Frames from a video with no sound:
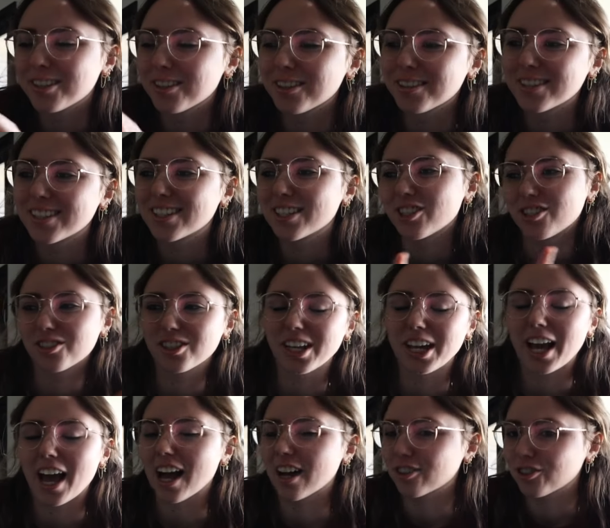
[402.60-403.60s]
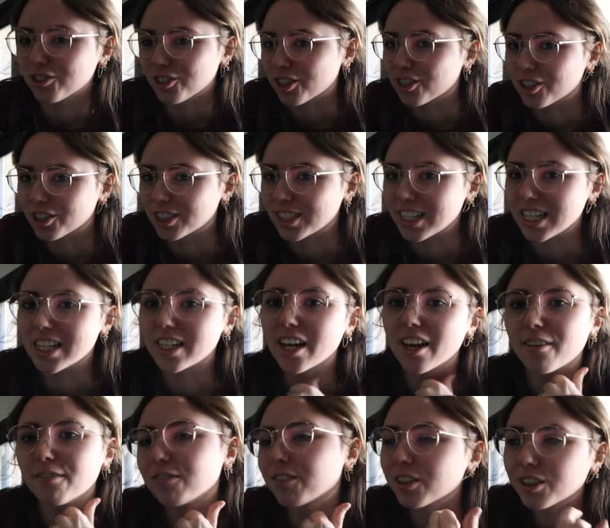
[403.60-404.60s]
So this is just like extra
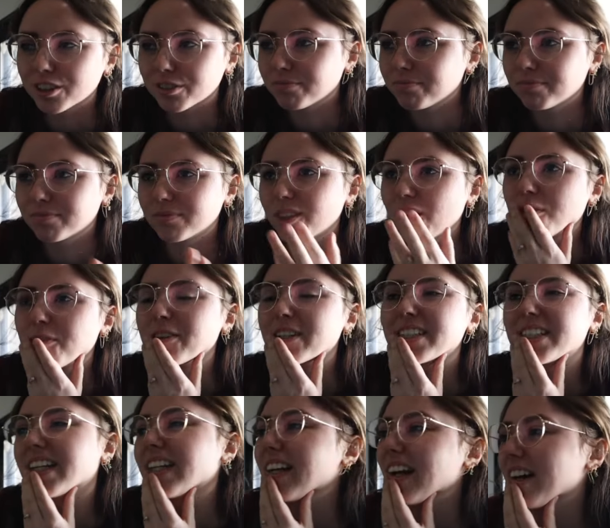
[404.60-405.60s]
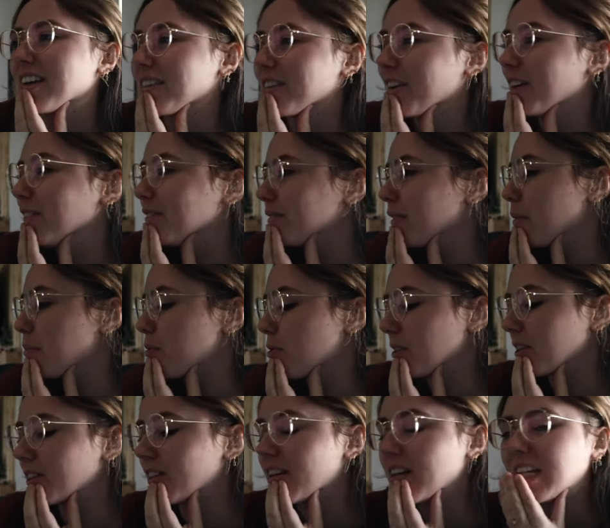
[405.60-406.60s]
critiquing for no reason. I don't know, I'm
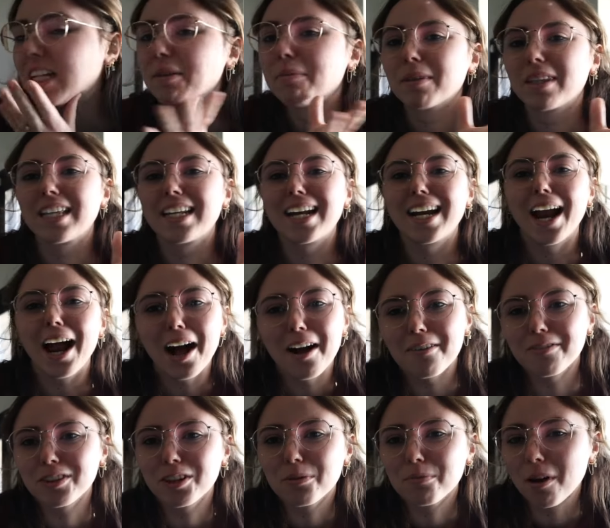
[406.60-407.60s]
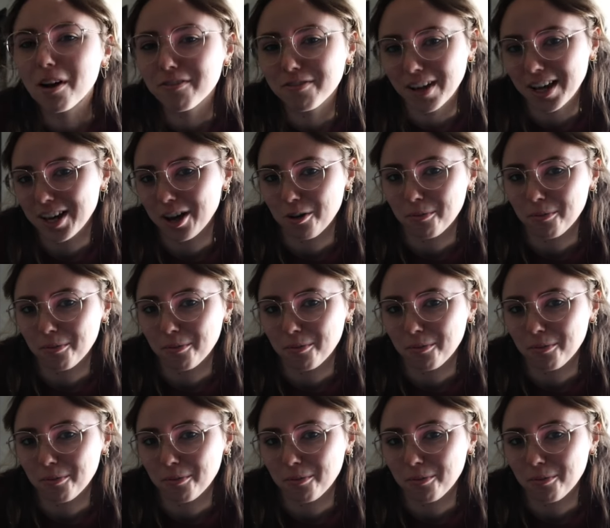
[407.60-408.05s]
bored. But they didn't have their buffet